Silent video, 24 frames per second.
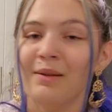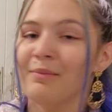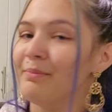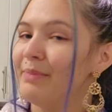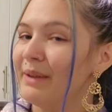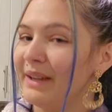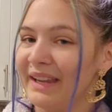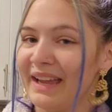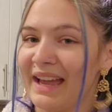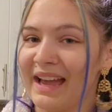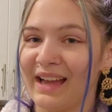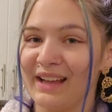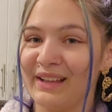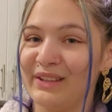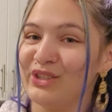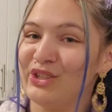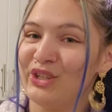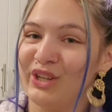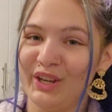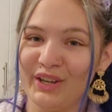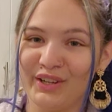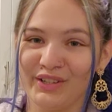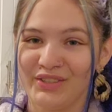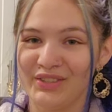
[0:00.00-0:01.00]
But yeah,
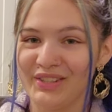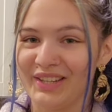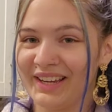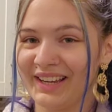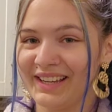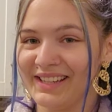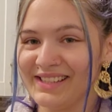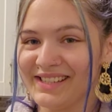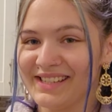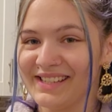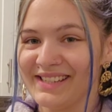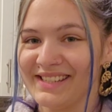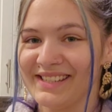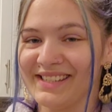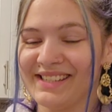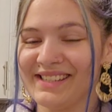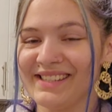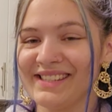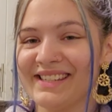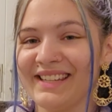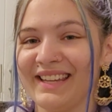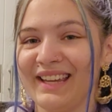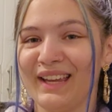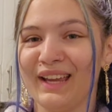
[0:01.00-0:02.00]
cheers to
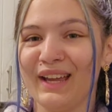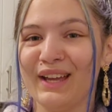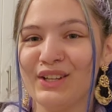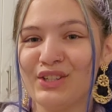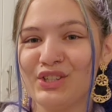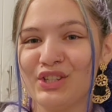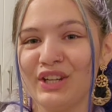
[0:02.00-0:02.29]
consistency.